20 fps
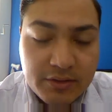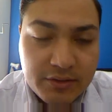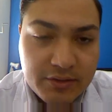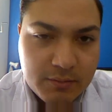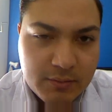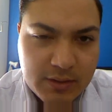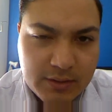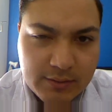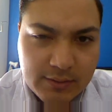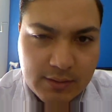
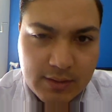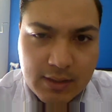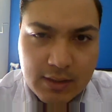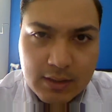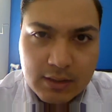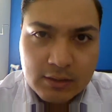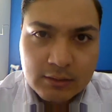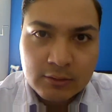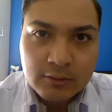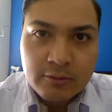just want to thank
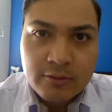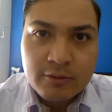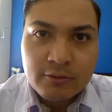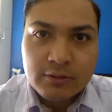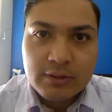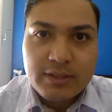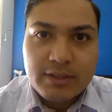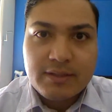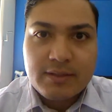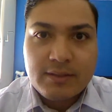our loyal
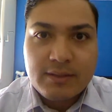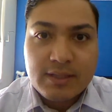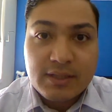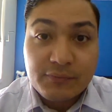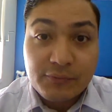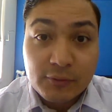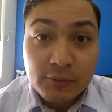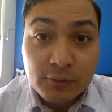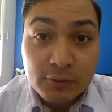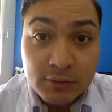listeners
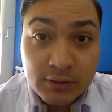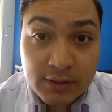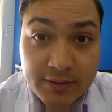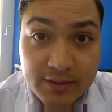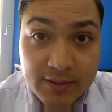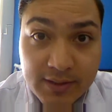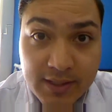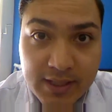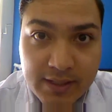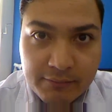for
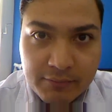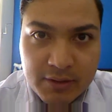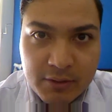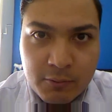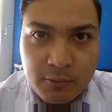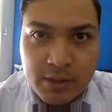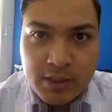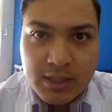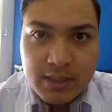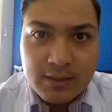listening every
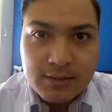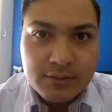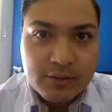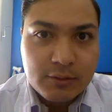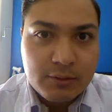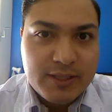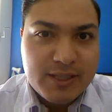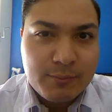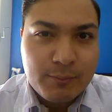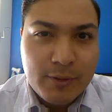week. It's
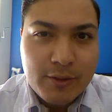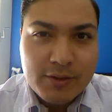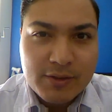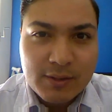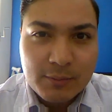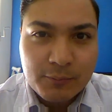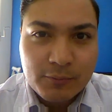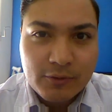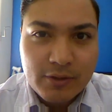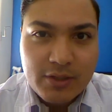always most
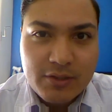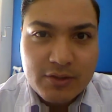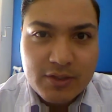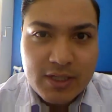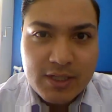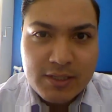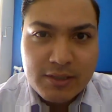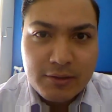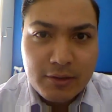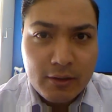
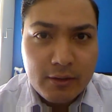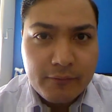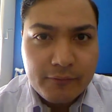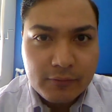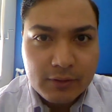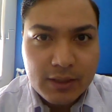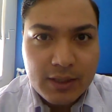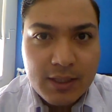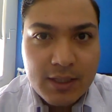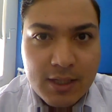appreciated.
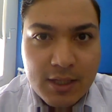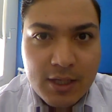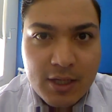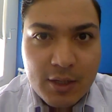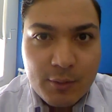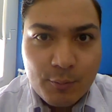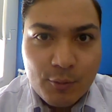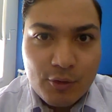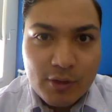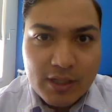Hopefully
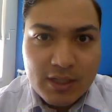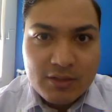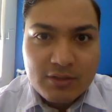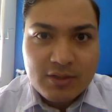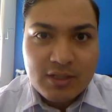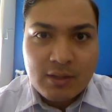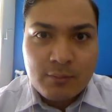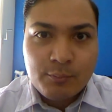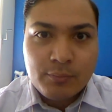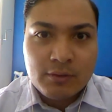more can
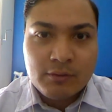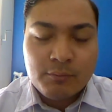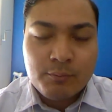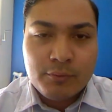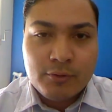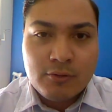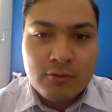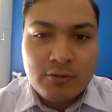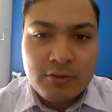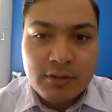jump on
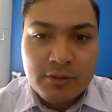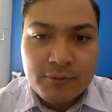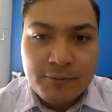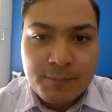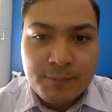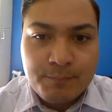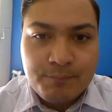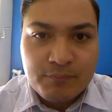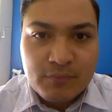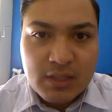board.
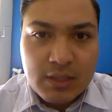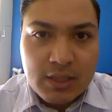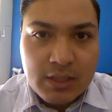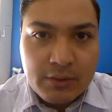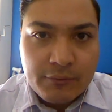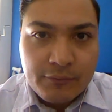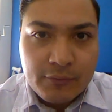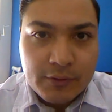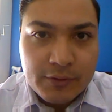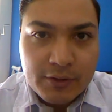
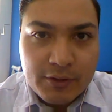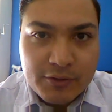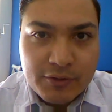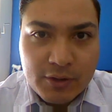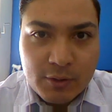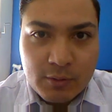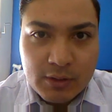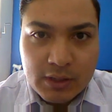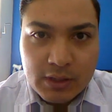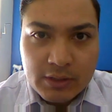For those
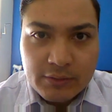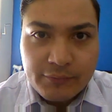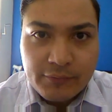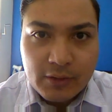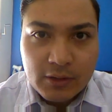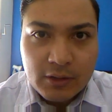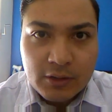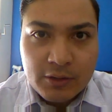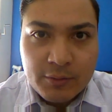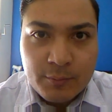who want to
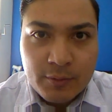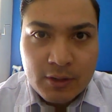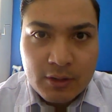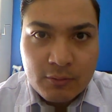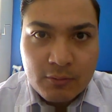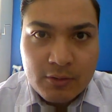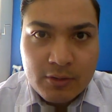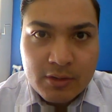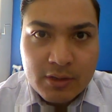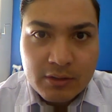follow my
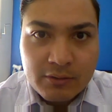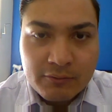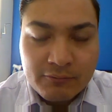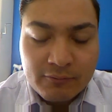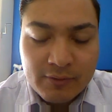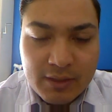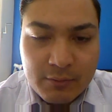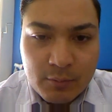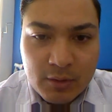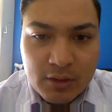work and
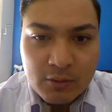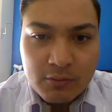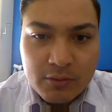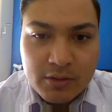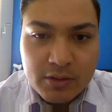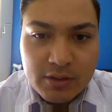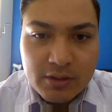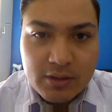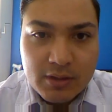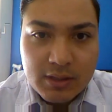read
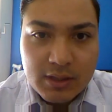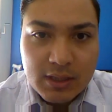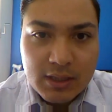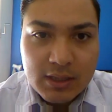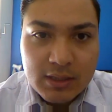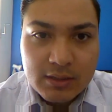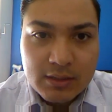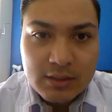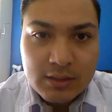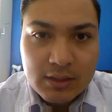work, you
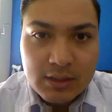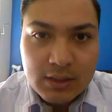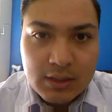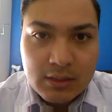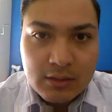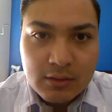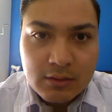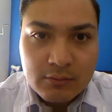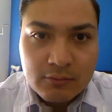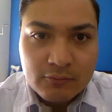can
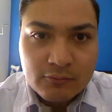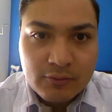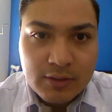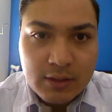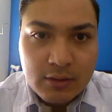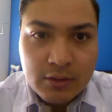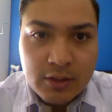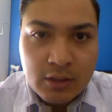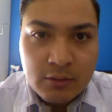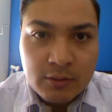
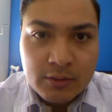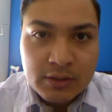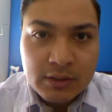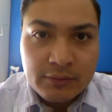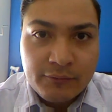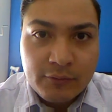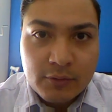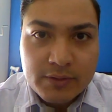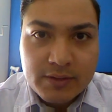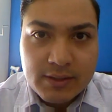go on the
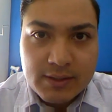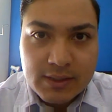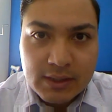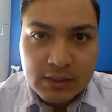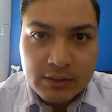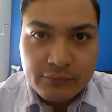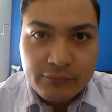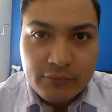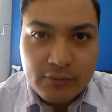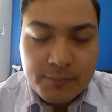Forza
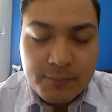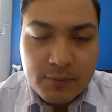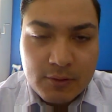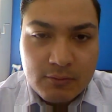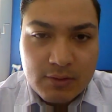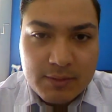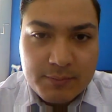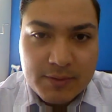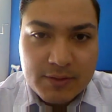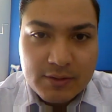Italian Football
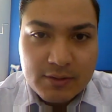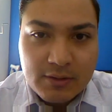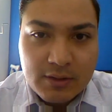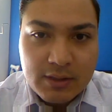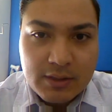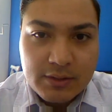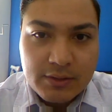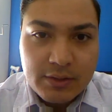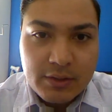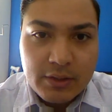
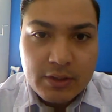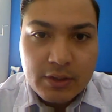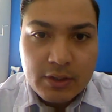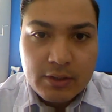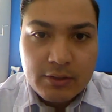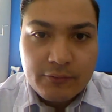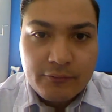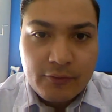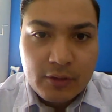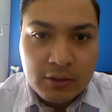website,
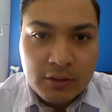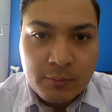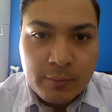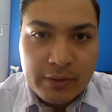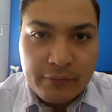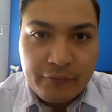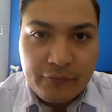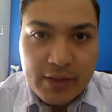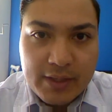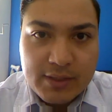follow
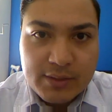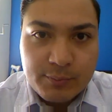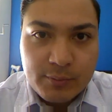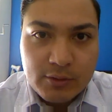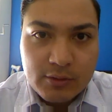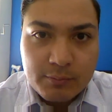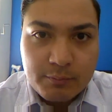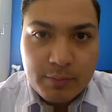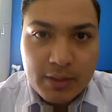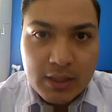my
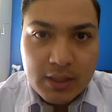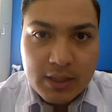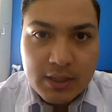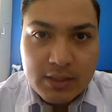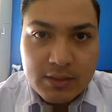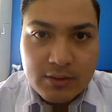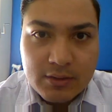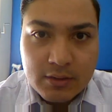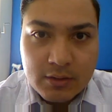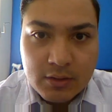Facebook
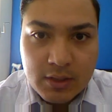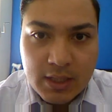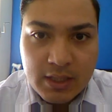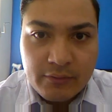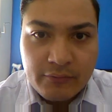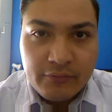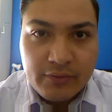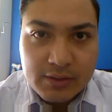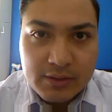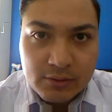page at
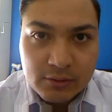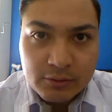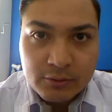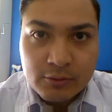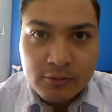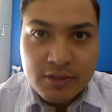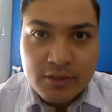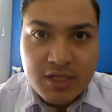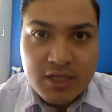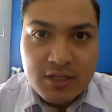Vito
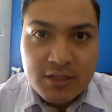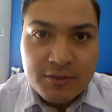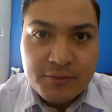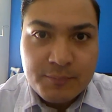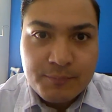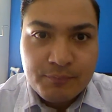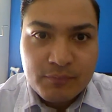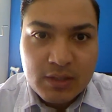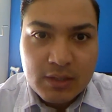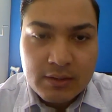Doria.
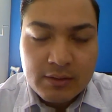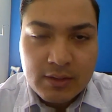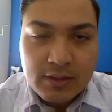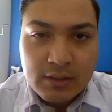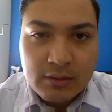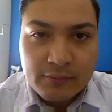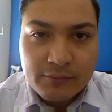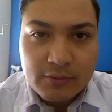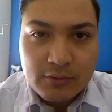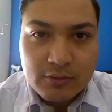
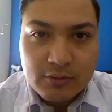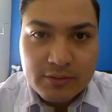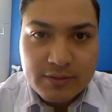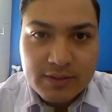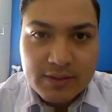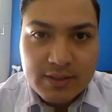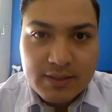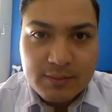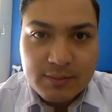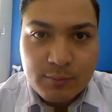Then, of course,
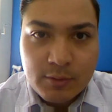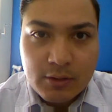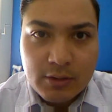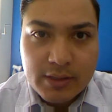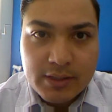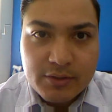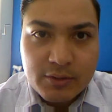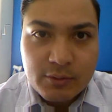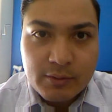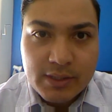there's my
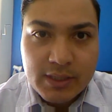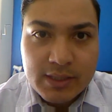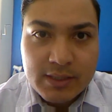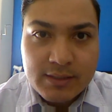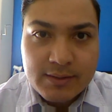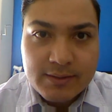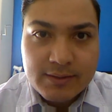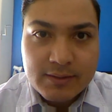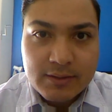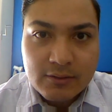Twitter and
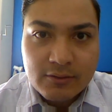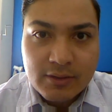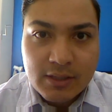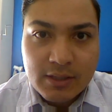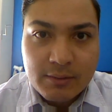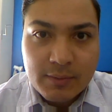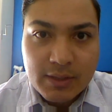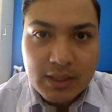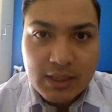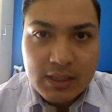
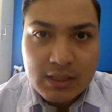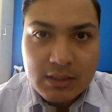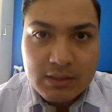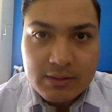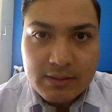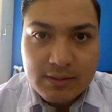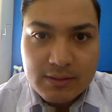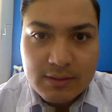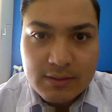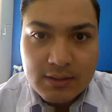Instagram
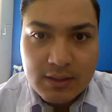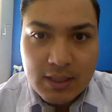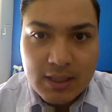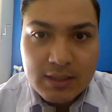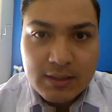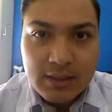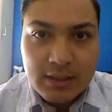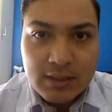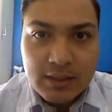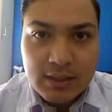accounts,
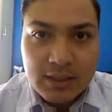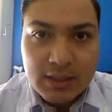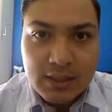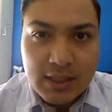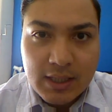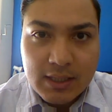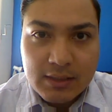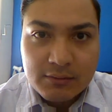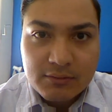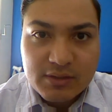and the
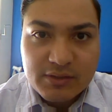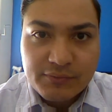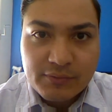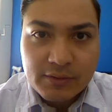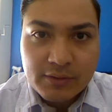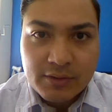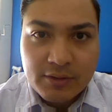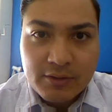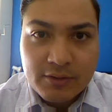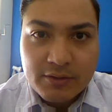handles for
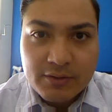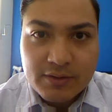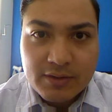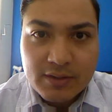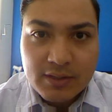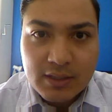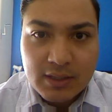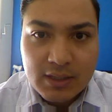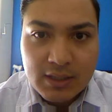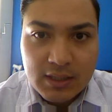
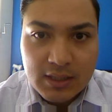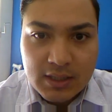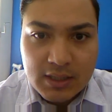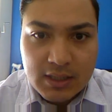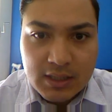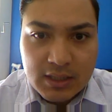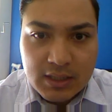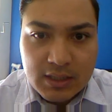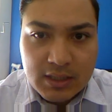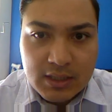those
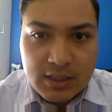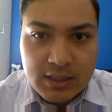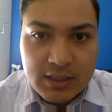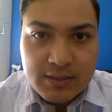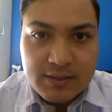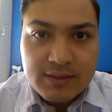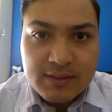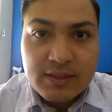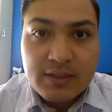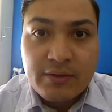
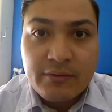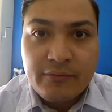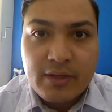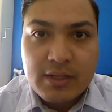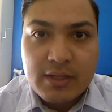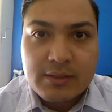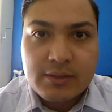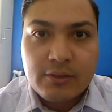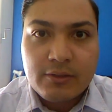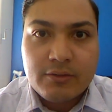is
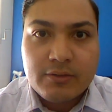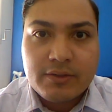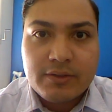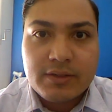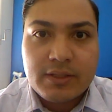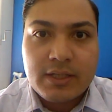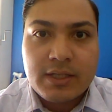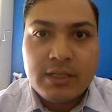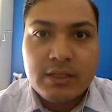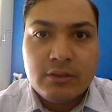Vito
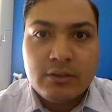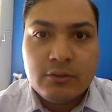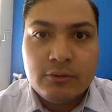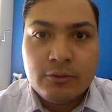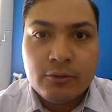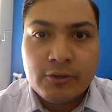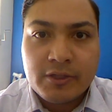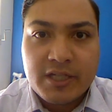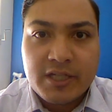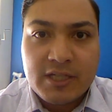C.
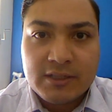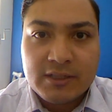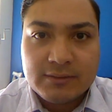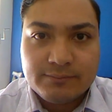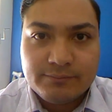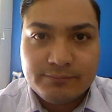Doria.